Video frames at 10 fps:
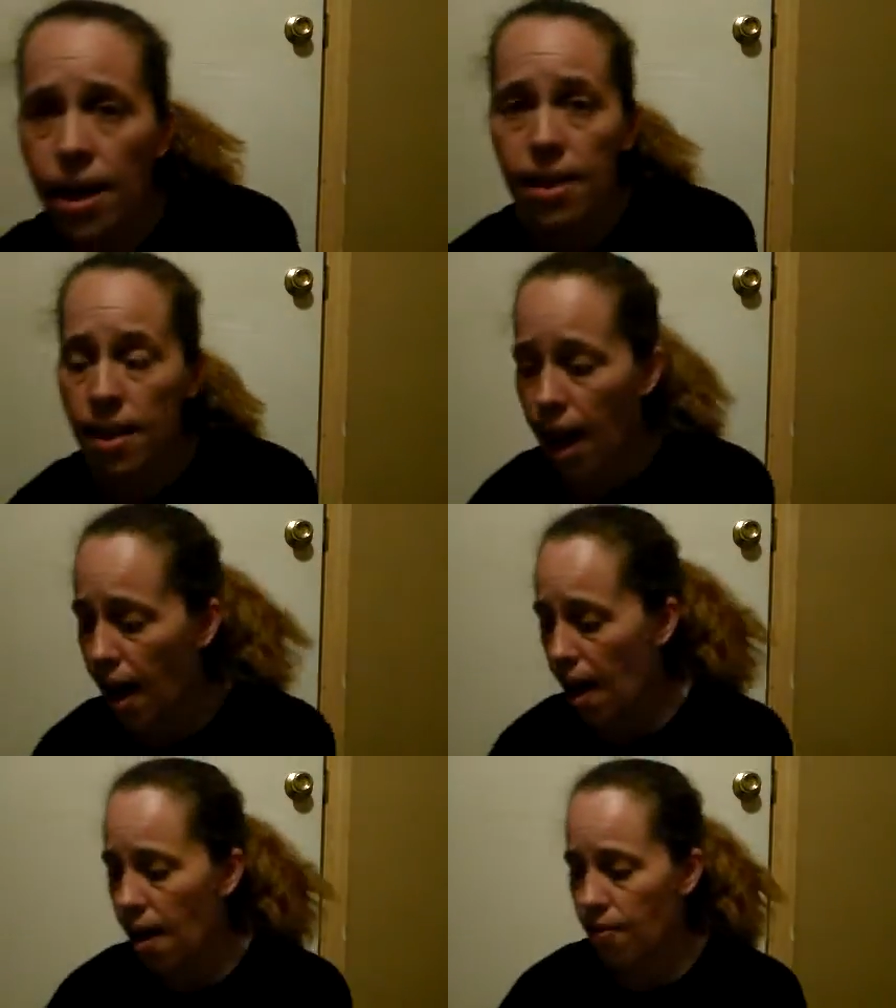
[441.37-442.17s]
And
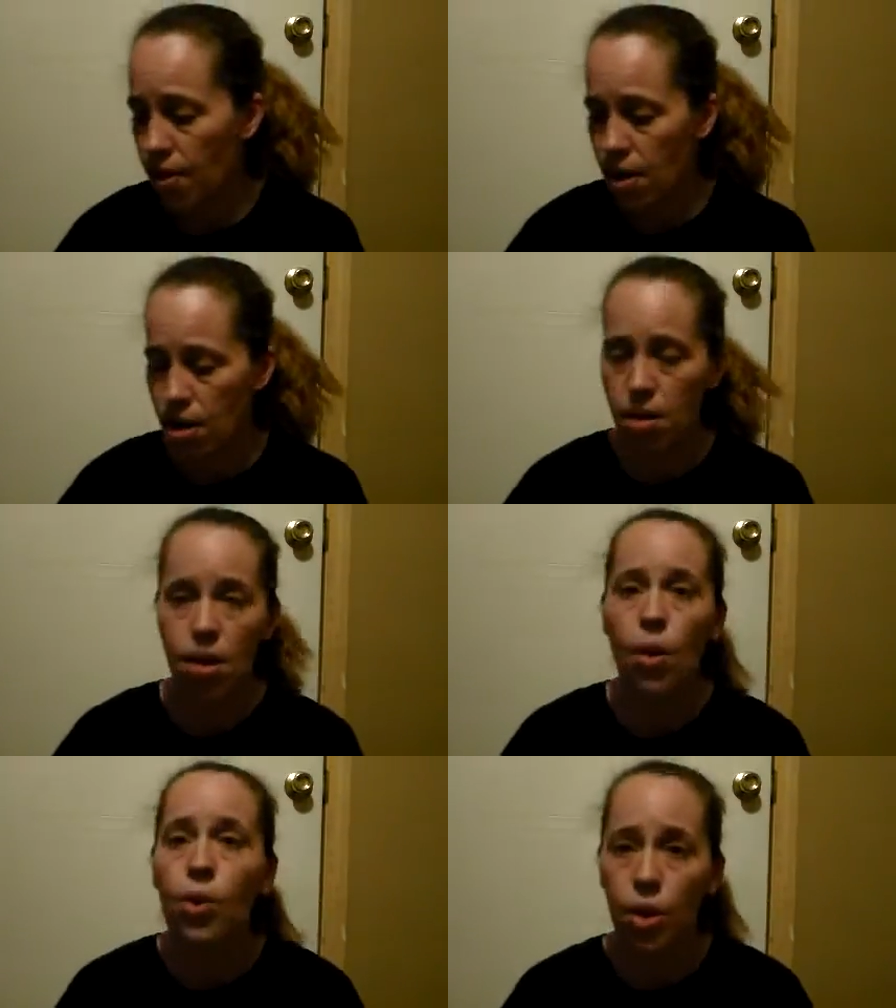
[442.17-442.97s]
these, I have
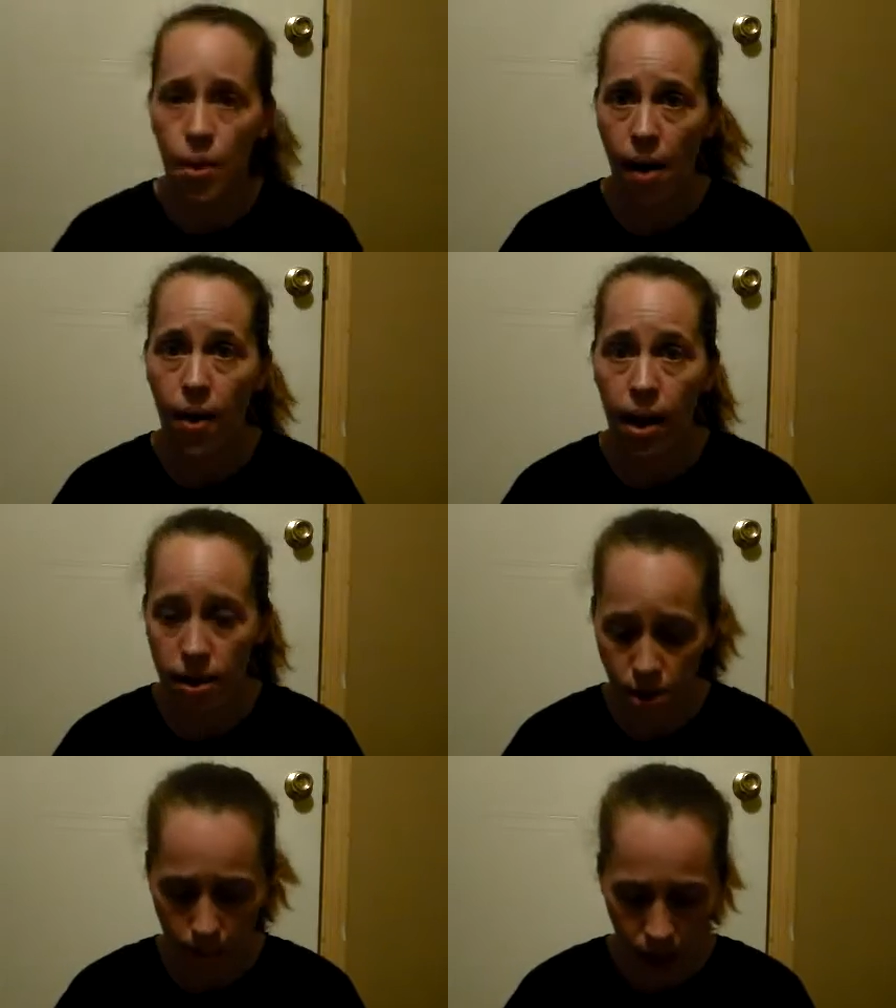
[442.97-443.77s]
no clue how
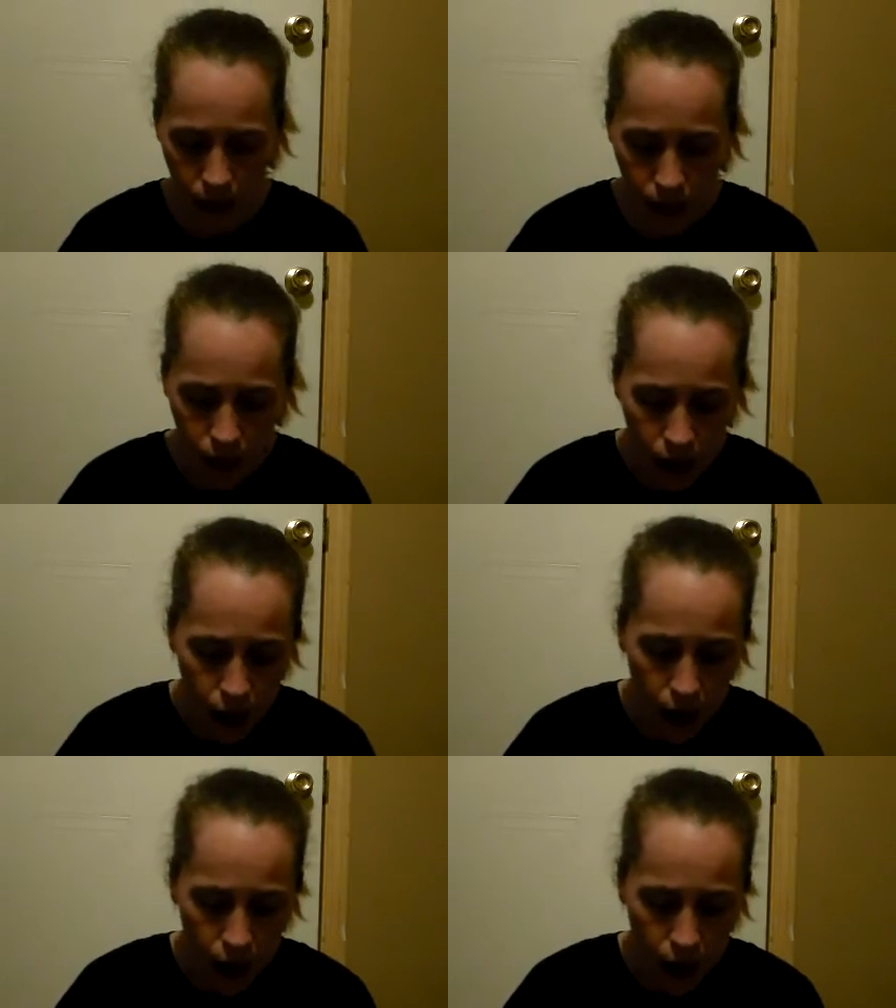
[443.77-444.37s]
I got so many.